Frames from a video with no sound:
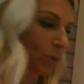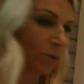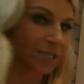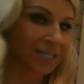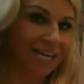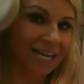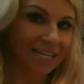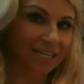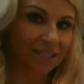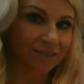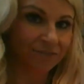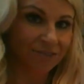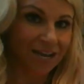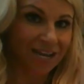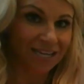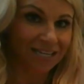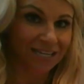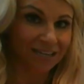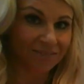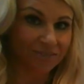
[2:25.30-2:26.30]
or negative,
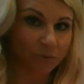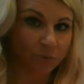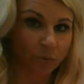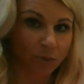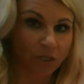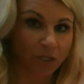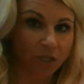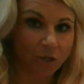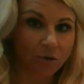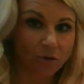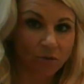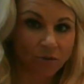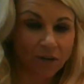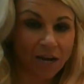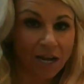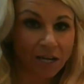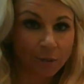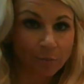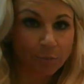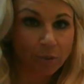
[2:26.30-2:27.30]
negative. And we're going to go over
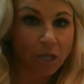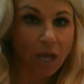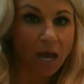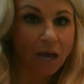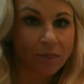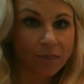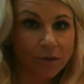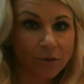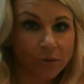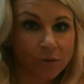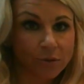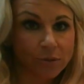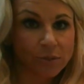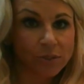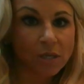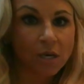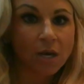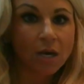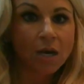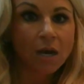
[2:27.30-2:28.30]
how to plot
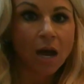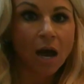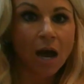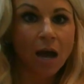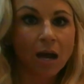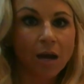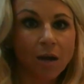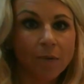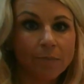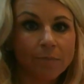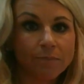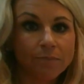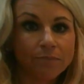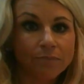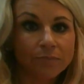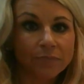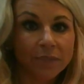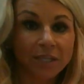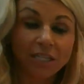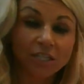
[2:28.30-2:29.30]
those
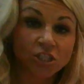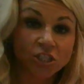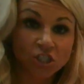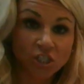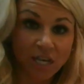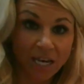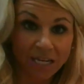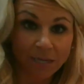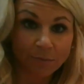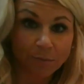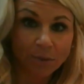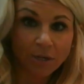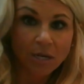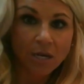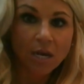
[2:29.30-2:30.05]
each type.